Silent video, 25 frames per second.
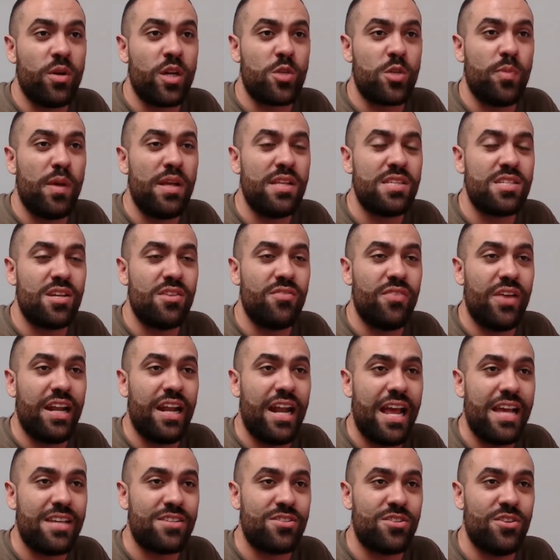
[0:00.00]
expensive and it
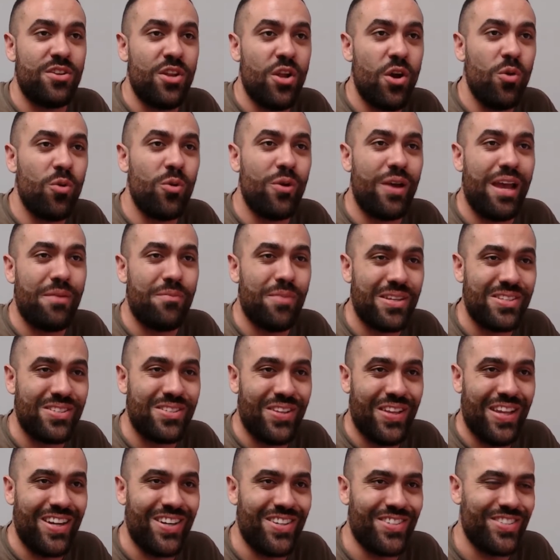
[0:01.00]
has no
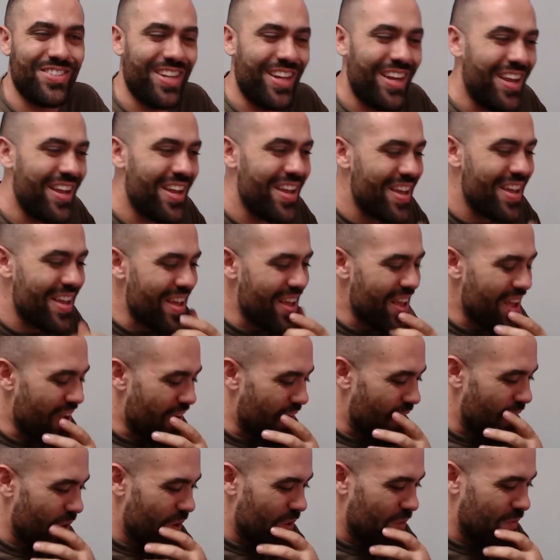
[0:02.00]
muzzle energy.
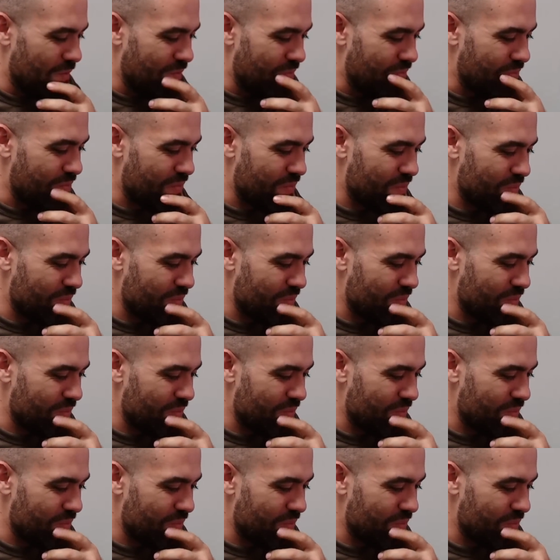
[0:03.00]
And